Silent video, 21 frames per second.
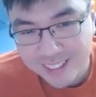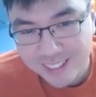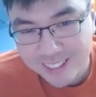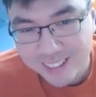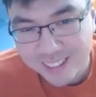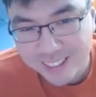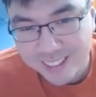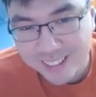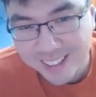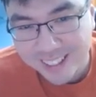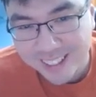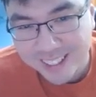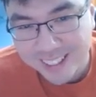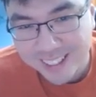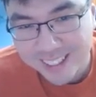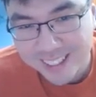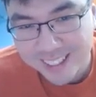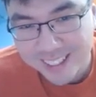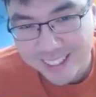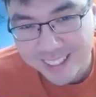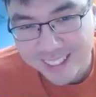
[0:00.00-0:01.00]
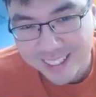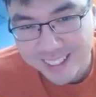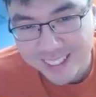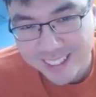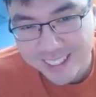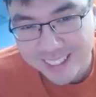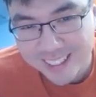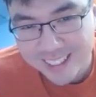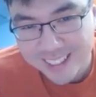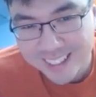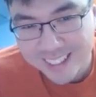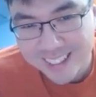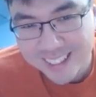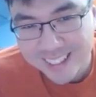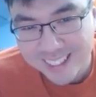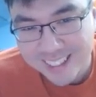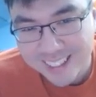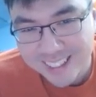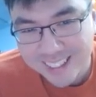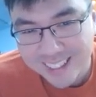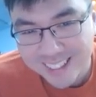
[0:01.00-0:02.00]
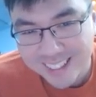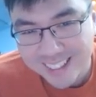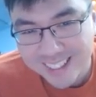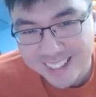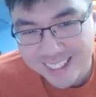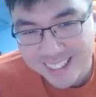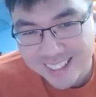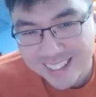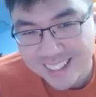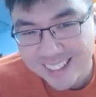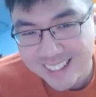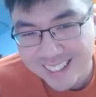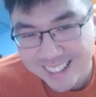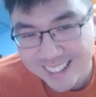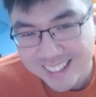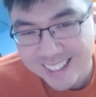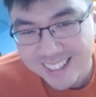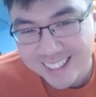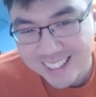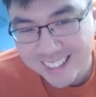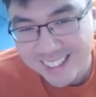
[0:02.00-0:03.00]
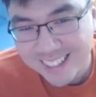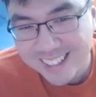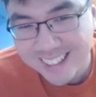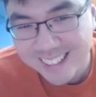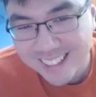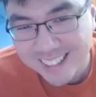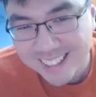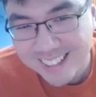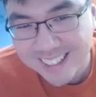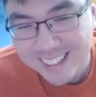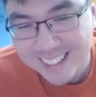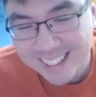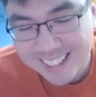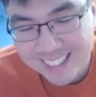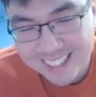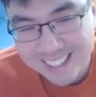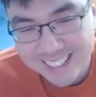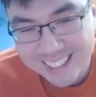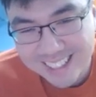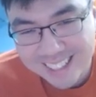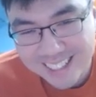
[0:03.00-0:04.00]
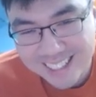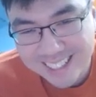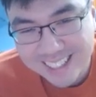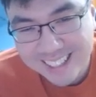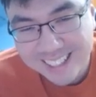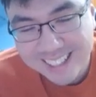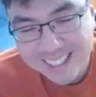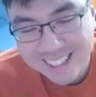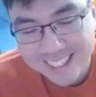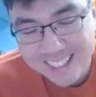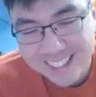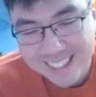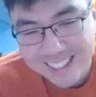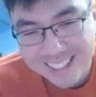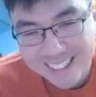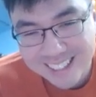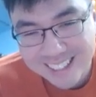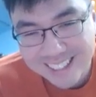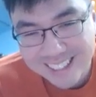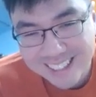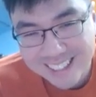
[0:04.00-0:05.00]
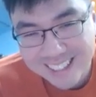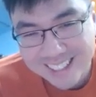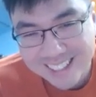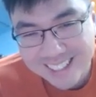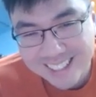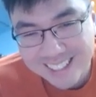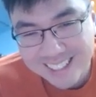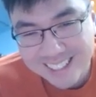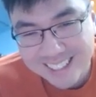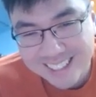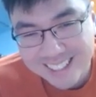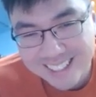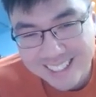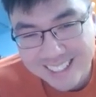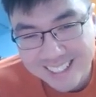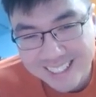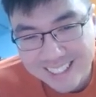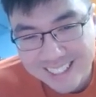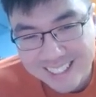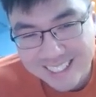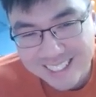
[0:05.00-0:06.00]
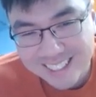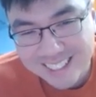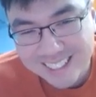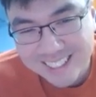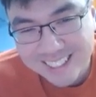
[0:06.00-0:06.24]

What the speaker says: (silent)